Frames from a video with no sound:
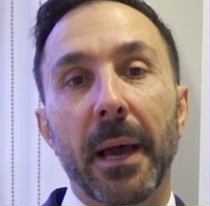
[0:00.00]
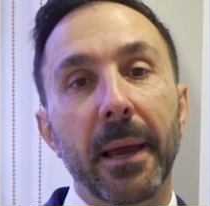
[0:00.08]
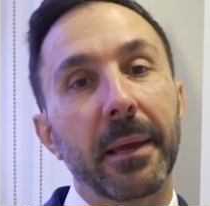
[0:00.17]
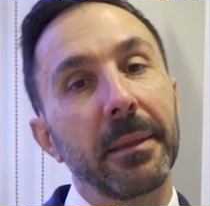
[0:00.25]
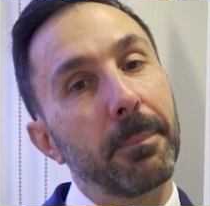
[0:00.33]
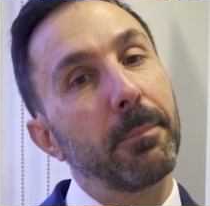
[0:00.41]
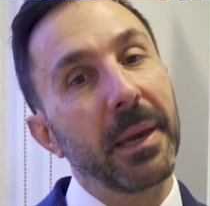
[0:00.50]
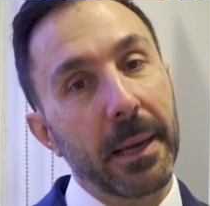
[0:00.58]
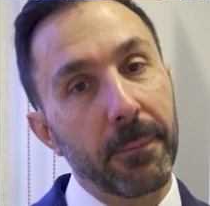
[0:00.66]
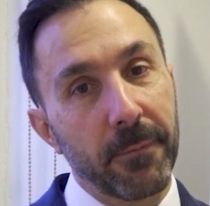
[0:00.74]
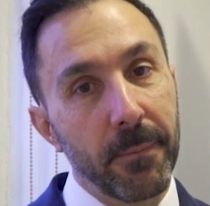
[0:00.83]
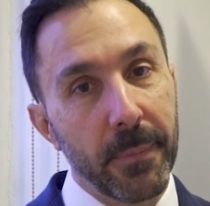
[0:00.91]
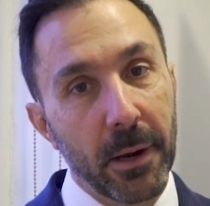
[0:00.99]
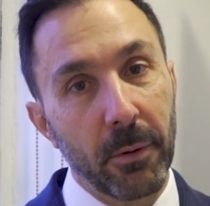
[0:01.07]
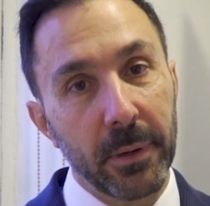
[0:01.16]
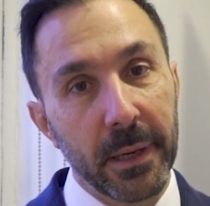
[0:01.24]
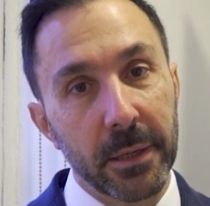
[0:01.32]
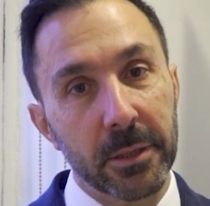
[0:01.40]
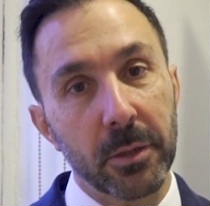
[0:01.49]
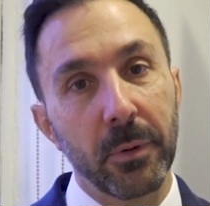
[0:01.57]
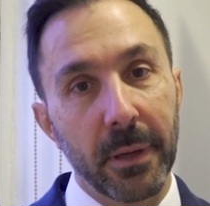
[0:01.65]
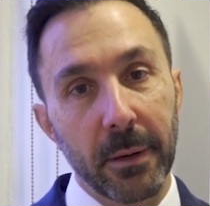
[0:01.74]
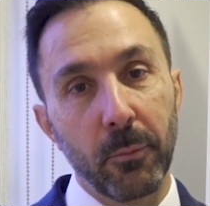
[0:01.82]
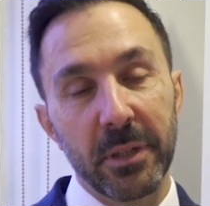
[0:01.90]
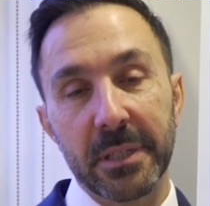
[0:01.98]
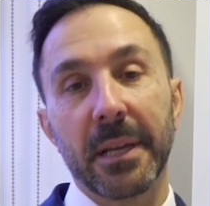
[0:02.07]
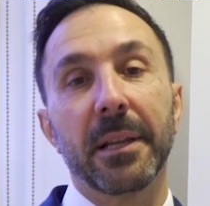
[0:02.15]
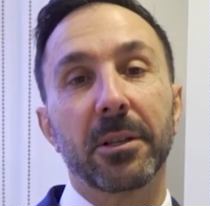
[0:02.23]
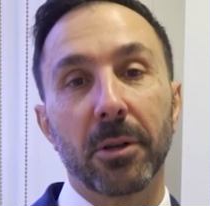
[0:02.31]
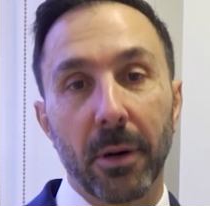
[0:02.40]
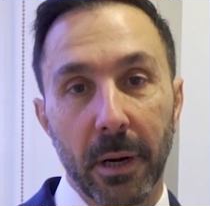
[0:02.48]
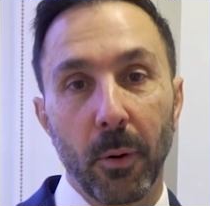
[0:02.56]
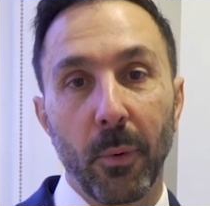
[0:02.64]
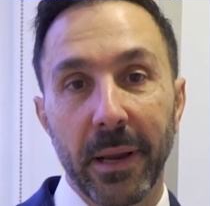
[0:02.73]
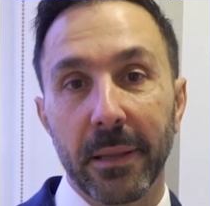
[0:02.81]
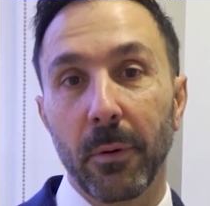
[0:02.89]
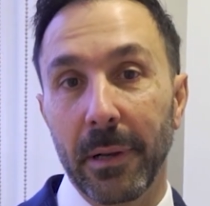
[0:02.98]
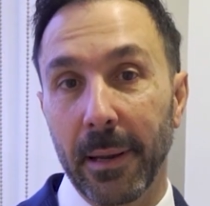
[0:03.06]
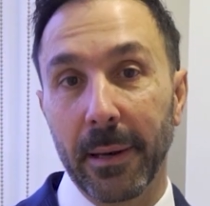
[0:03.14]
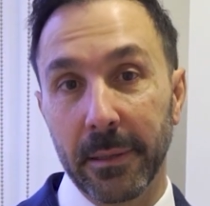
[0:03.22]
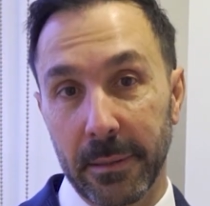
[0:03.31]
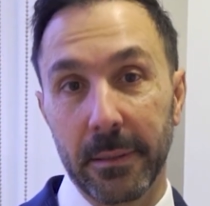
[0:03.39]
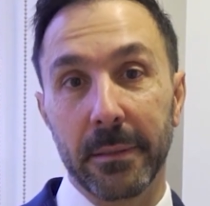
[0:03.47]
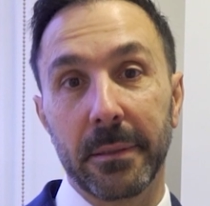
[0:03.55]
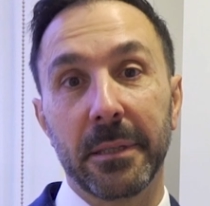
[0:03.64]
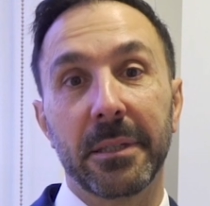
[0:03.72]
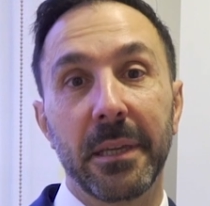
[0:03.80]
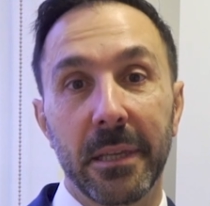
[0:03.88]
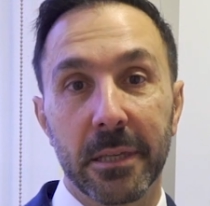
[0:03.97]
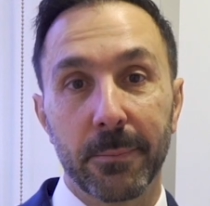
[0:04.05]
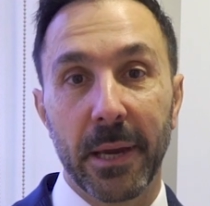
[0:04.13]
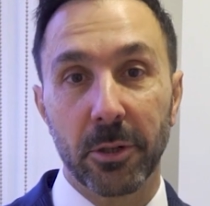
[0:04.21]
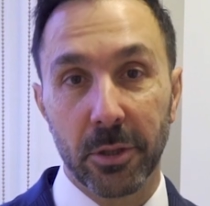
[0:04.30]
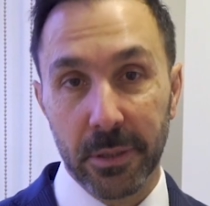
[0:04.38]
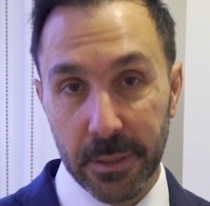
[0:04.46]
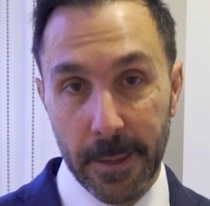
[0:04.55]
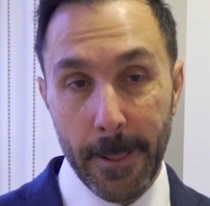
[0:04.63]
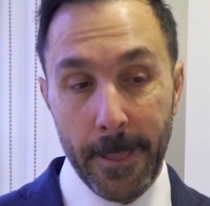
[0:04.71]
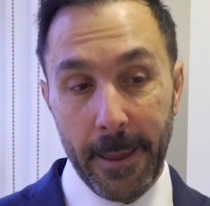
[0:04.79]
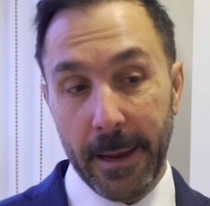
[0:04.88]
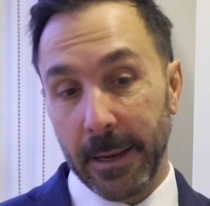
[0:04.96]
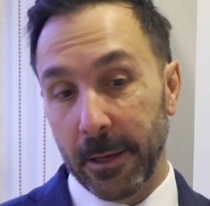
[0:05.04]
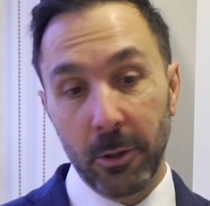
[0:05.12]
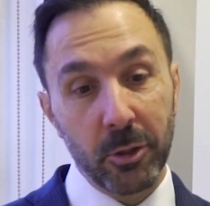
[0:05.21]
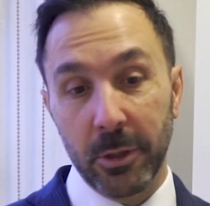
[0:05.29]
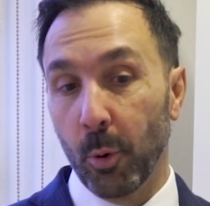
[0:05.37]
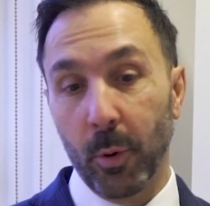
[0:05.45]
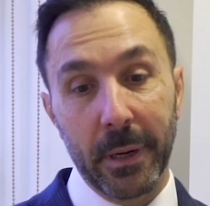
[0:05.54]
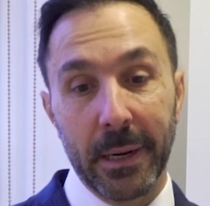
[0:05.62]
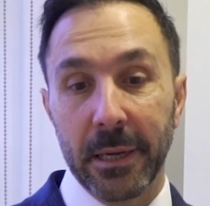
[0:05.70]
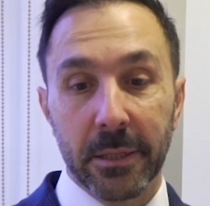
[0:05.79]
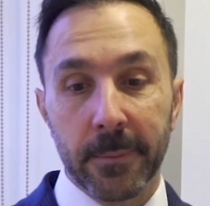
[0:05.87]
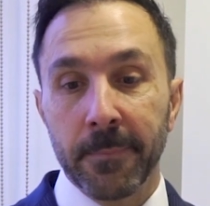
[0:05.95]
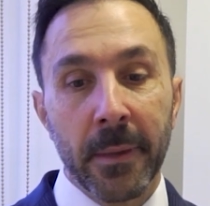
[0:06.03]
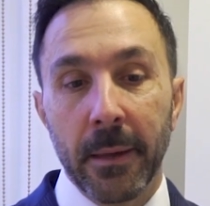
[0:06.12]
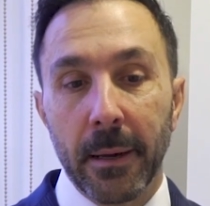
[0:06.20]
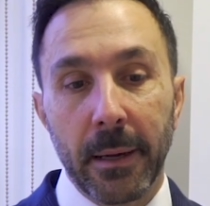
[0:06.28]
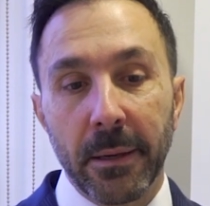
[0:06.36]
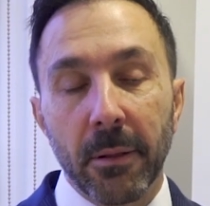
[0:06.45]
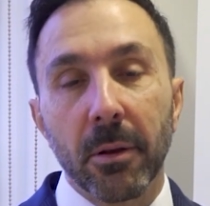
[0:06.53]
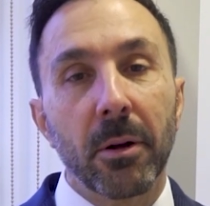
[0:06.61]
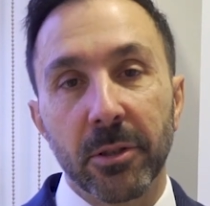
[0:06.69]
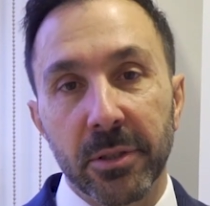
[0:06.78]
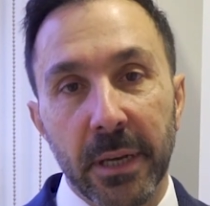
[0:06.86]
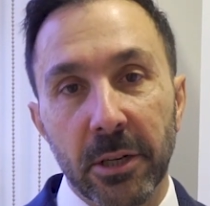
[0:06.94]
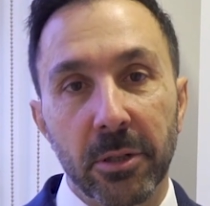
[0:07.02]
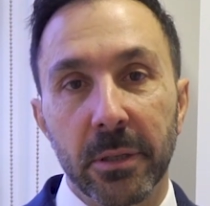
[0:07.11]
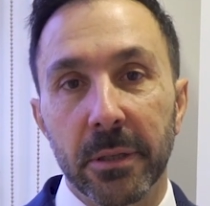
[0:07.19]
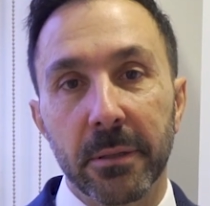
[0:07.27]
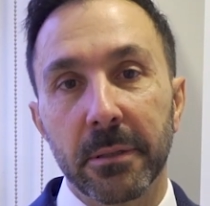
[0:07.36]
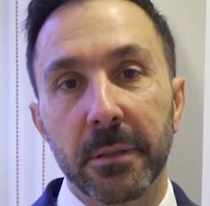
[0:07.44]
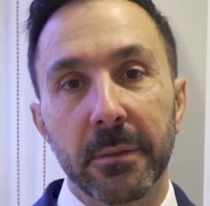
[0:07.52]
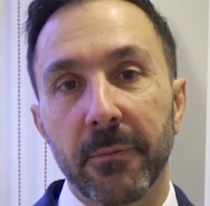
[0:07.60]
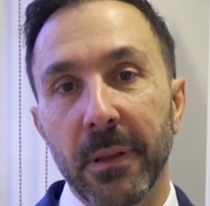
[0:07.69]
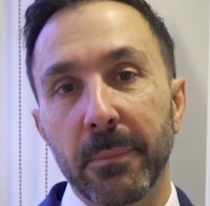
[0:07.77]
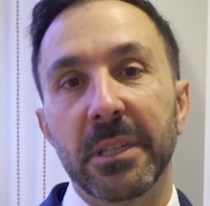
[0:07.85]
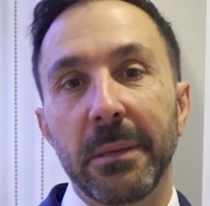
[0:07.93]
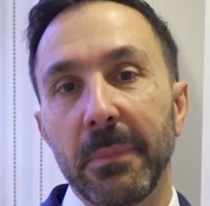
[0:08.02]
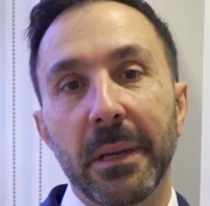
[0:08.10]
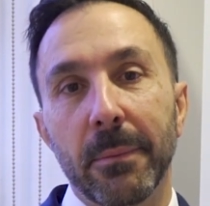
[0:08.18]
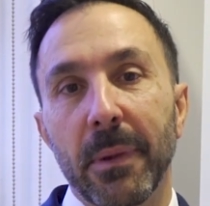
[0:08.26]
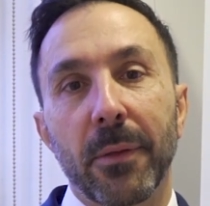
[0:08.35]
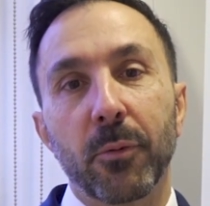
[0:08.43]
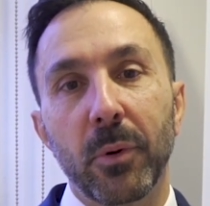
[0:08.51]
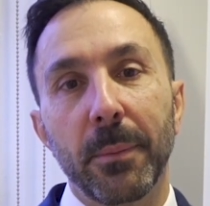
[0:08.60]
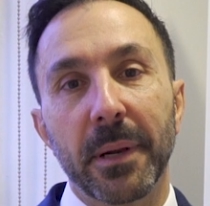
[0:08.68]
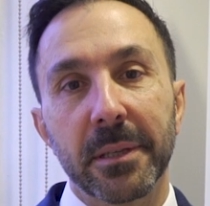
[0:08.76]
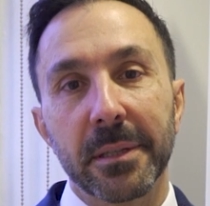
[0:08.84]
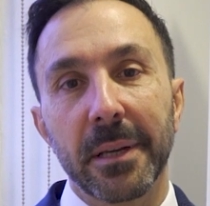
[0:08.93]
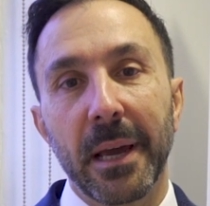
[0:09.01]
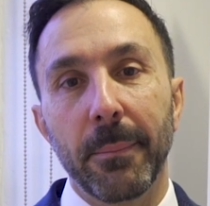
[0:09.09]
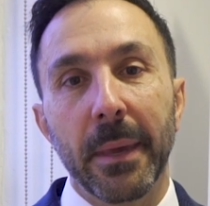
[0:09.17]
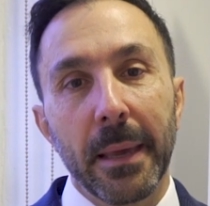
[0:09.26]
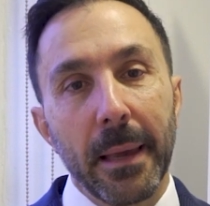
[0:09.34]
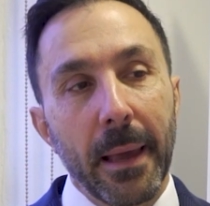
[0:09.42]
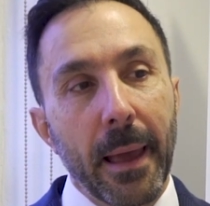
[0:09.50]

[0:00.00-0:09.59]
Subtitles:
I can then pick up from there on in. So we set a target weight that we'd like to see these patients, and I usually organize another consultation for them to see me in about 3 months' time.